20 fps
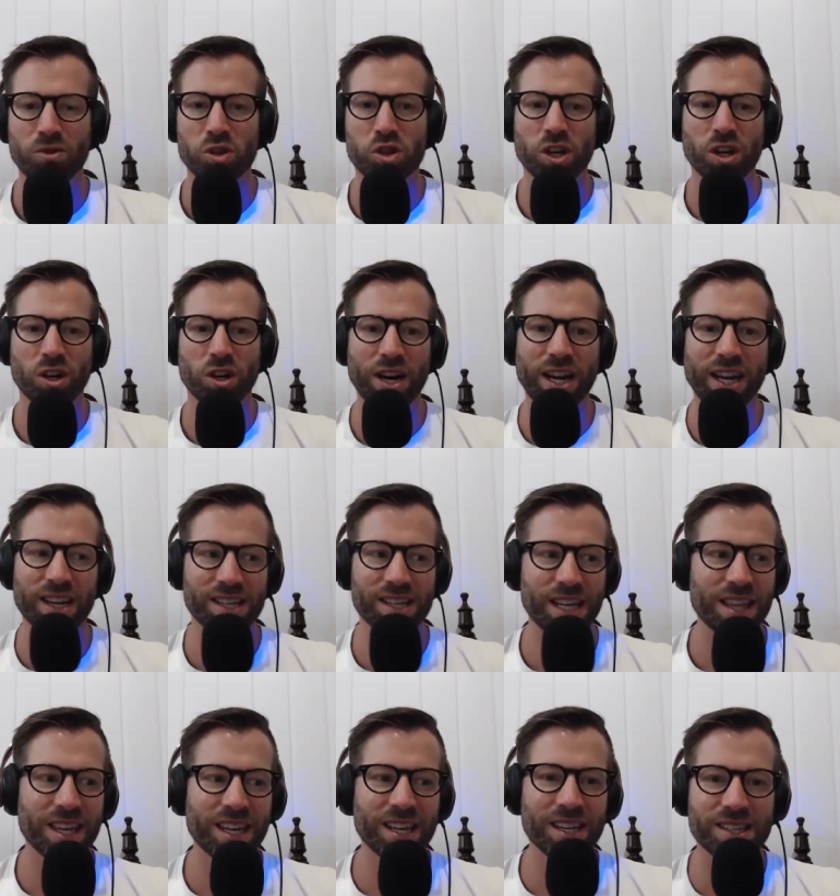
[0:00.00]
sure, Craig. I
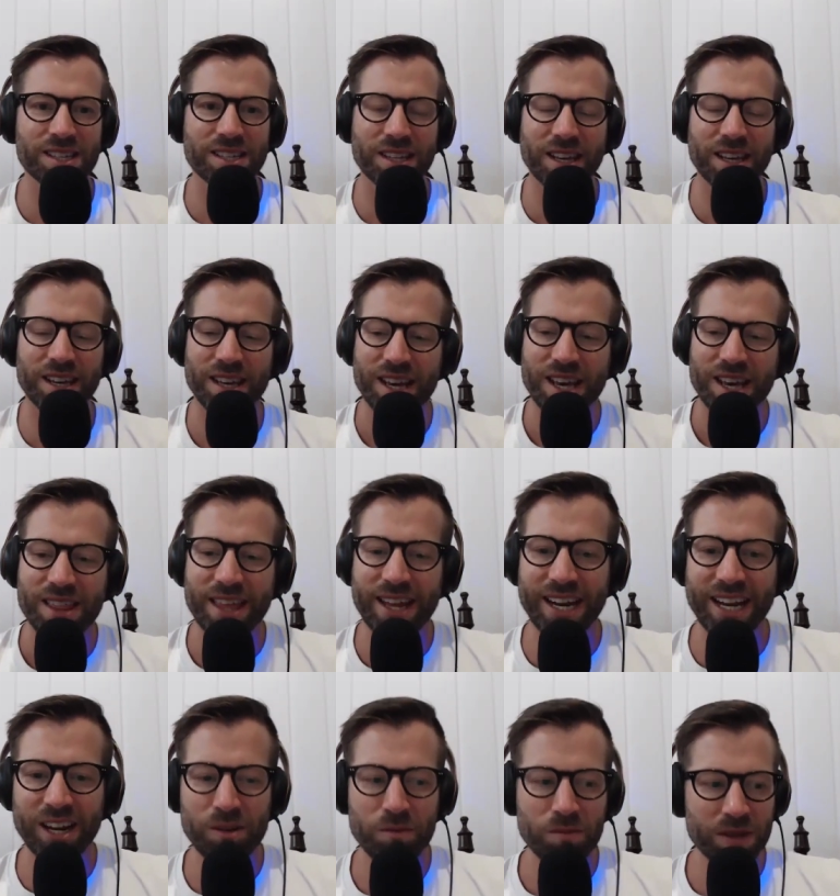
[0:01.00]
think it's the that
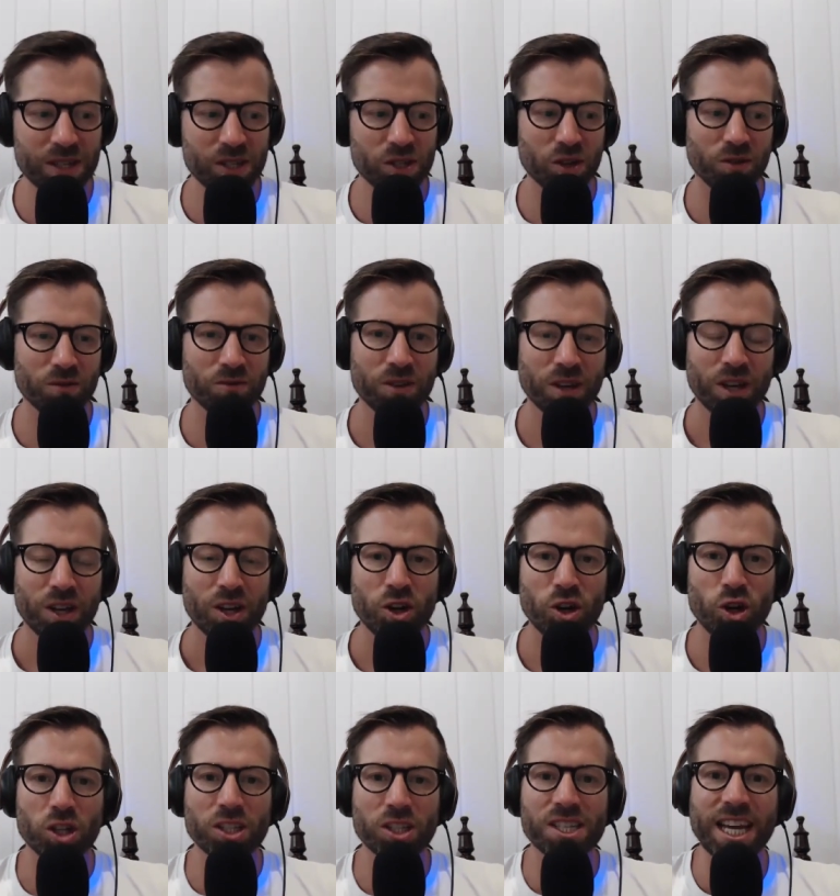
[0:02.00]
element of
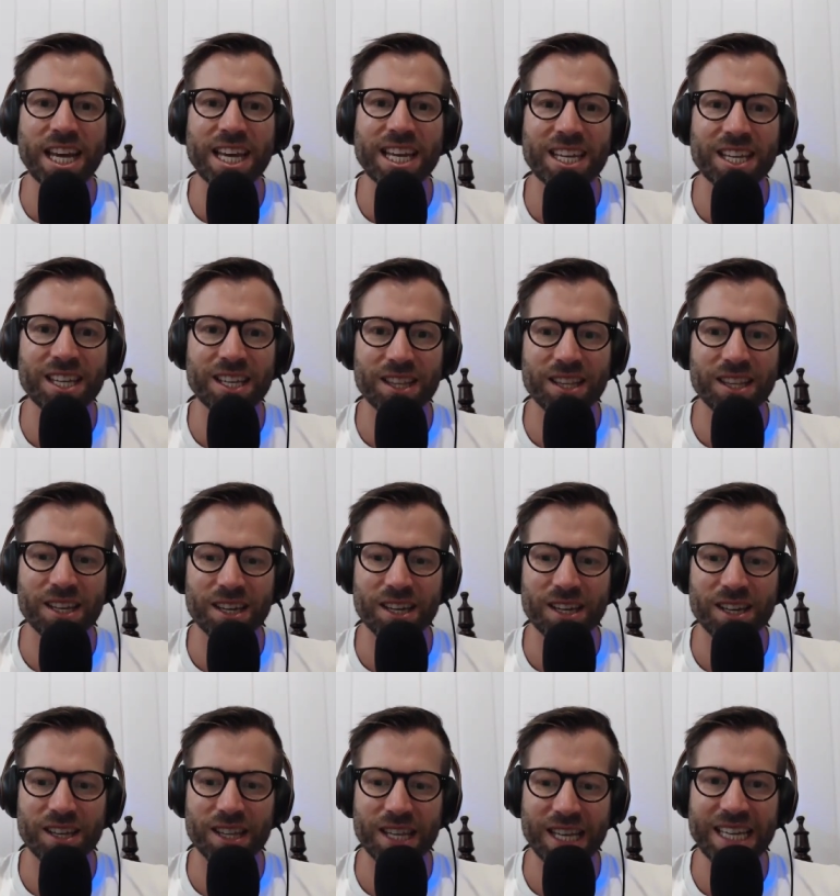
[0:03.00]
not taking
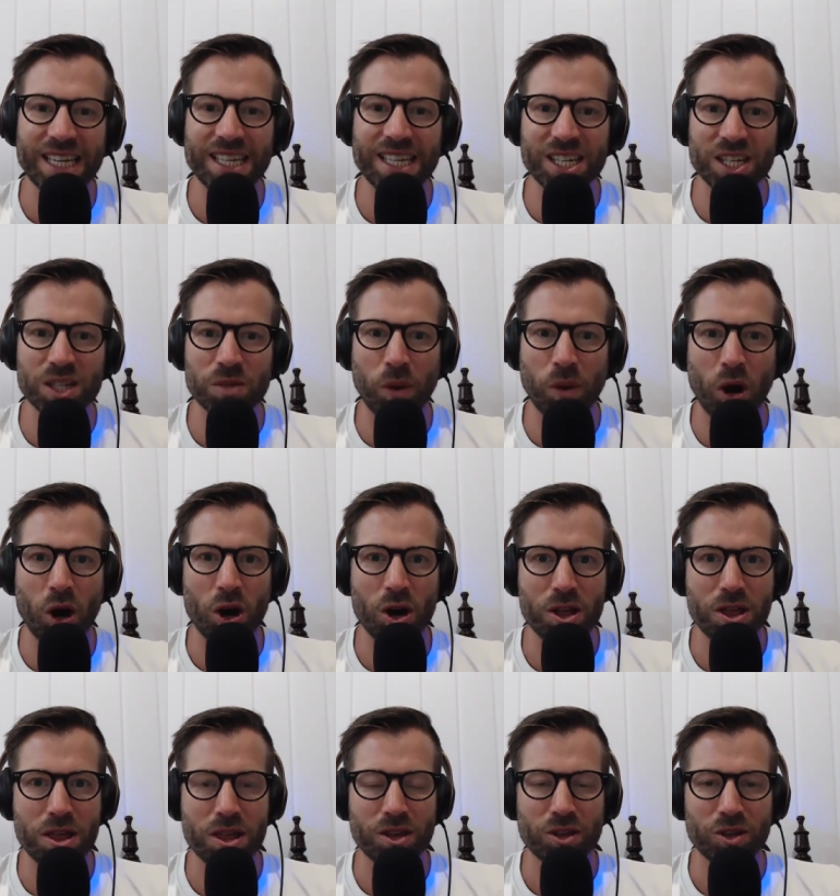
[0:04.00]
the the easiest
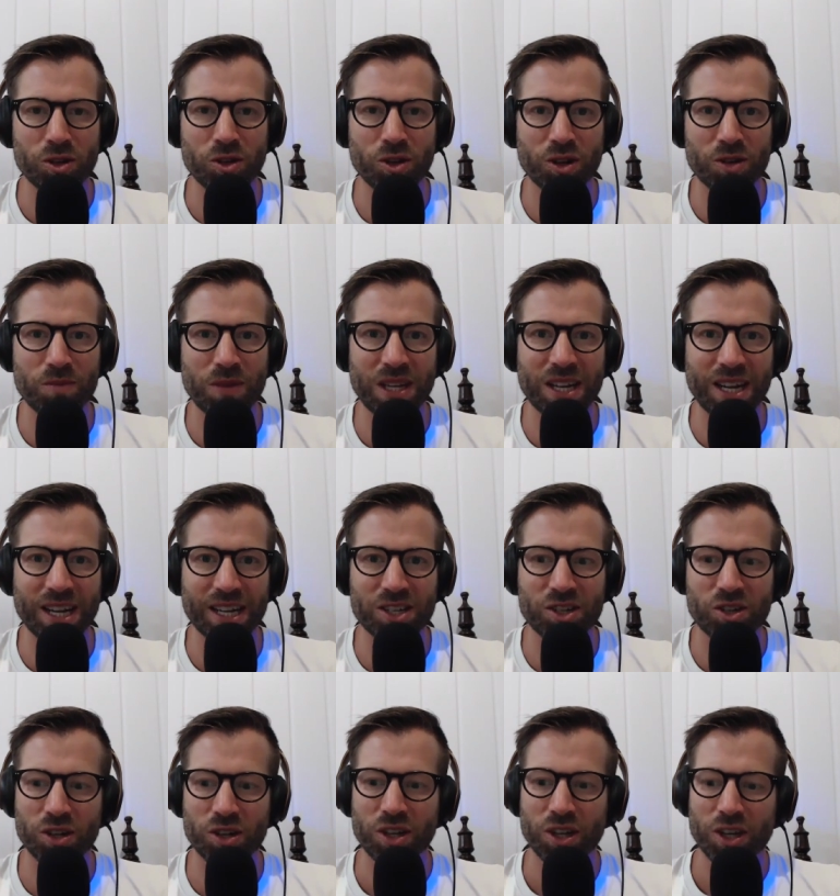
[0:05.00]
path. Do you know what I mean? Like, mm.
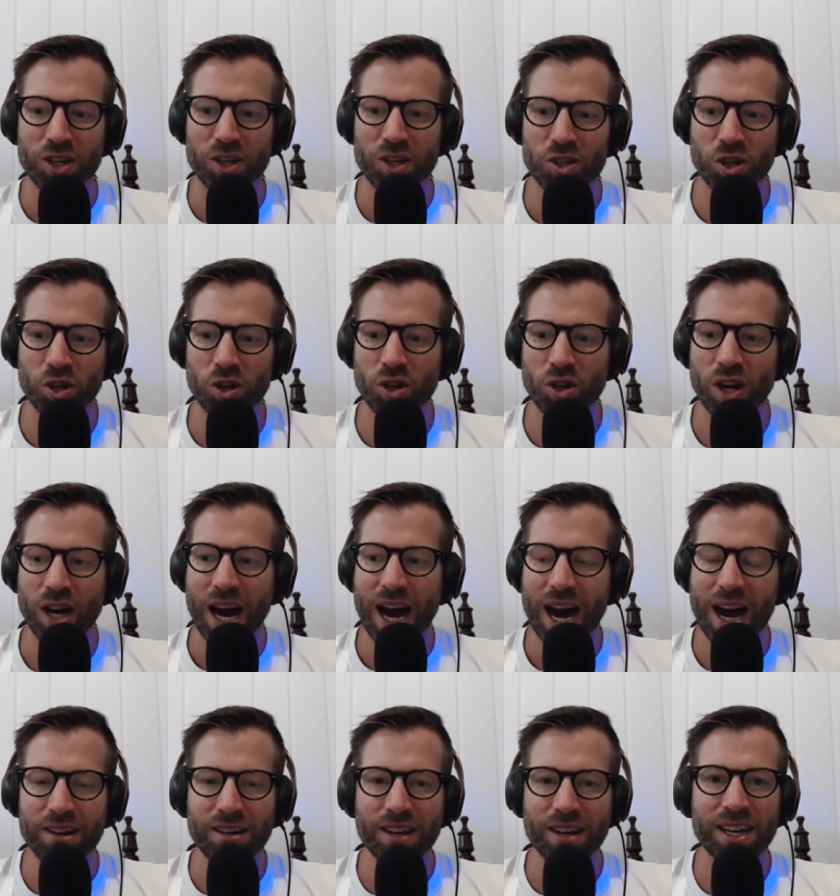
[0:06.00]
so, so
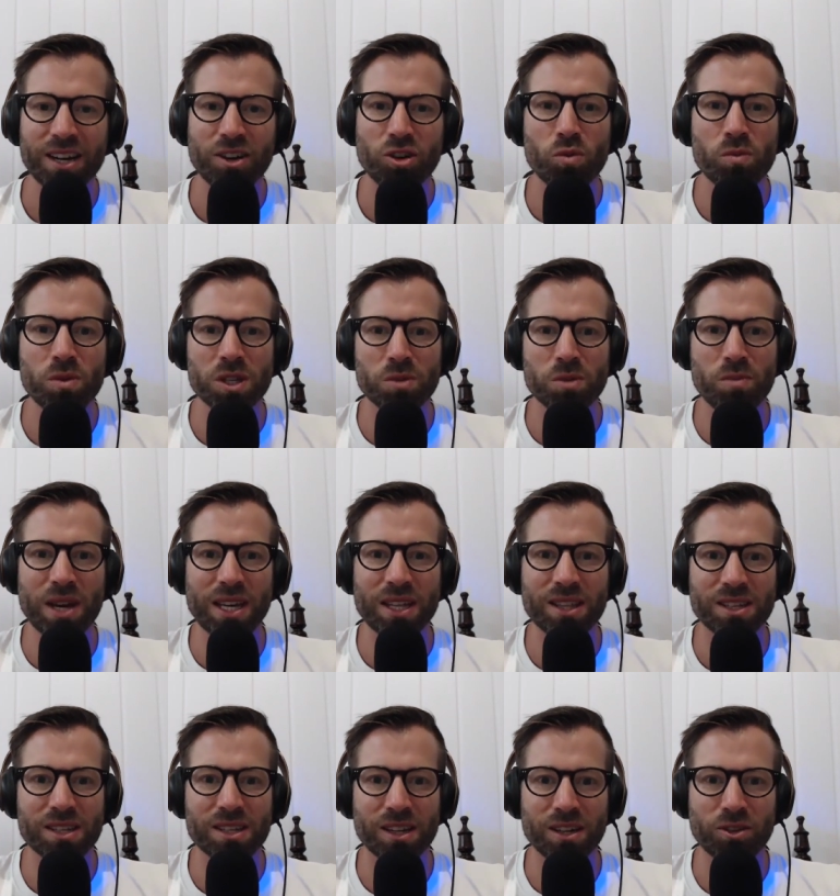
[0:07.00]
how can I almost make
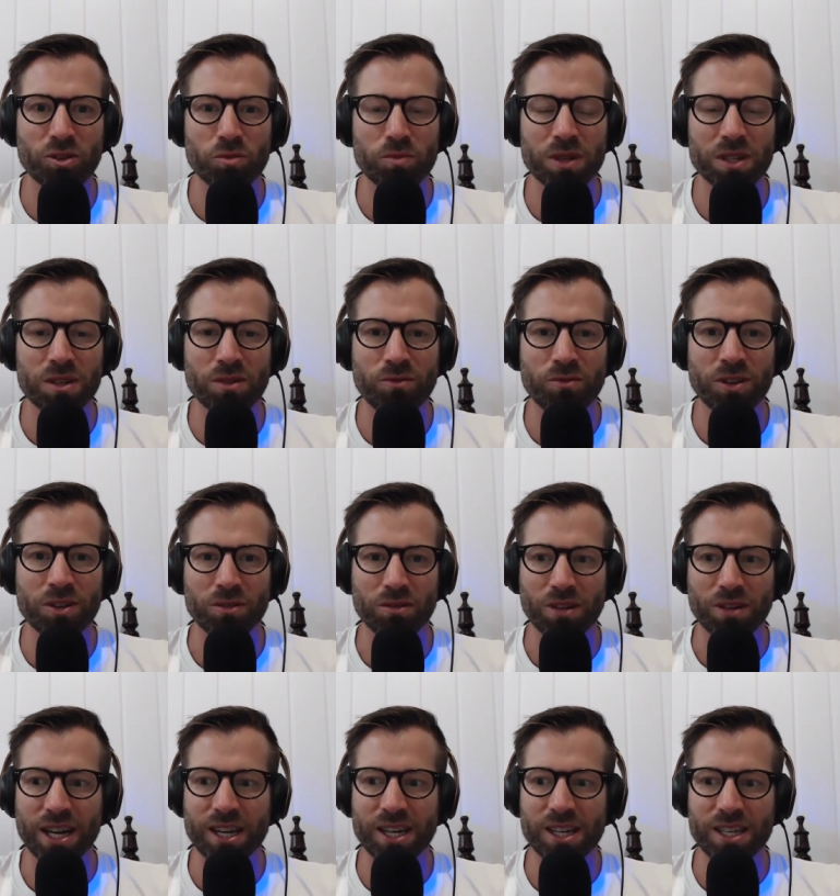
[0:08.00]
this a little bit difficult?
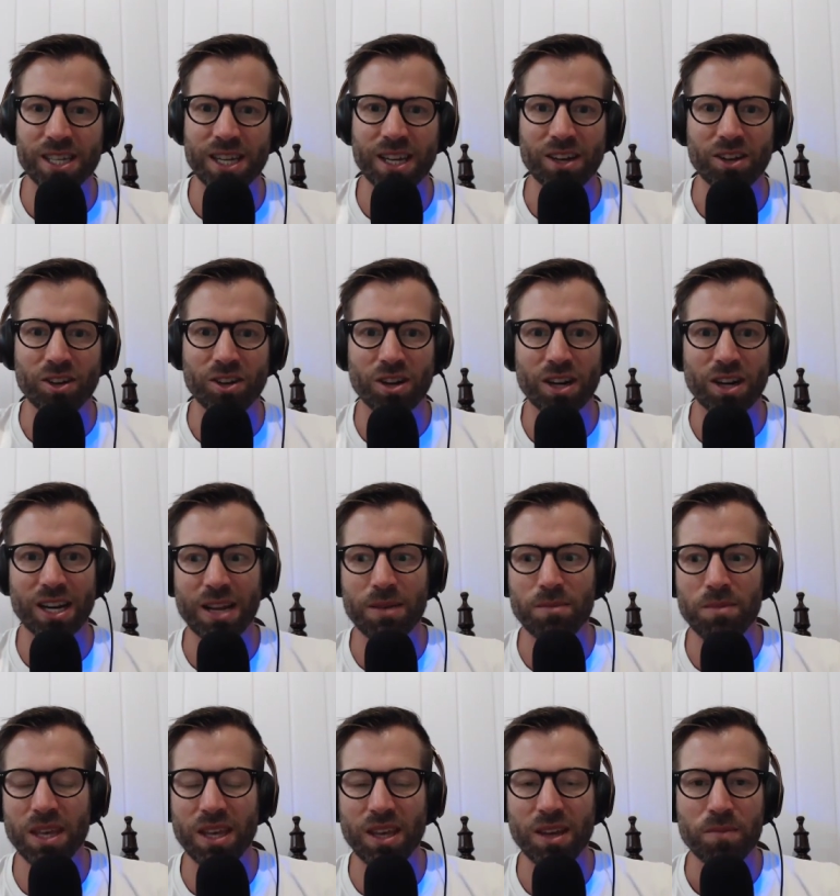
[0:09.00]
Like you said, you know, let
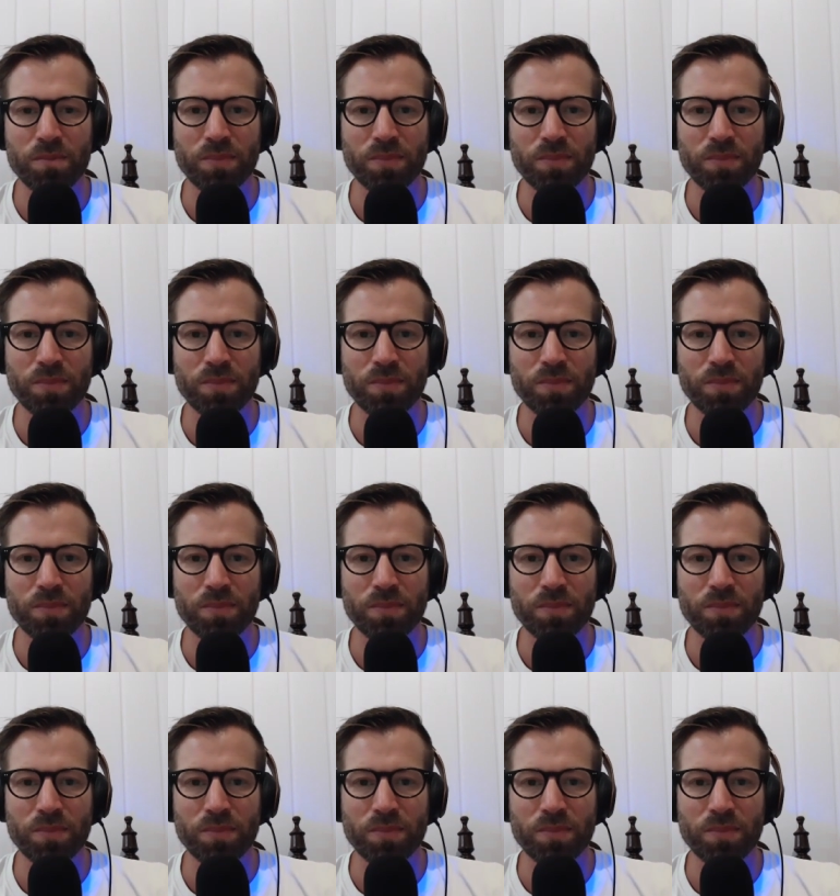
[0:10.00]
me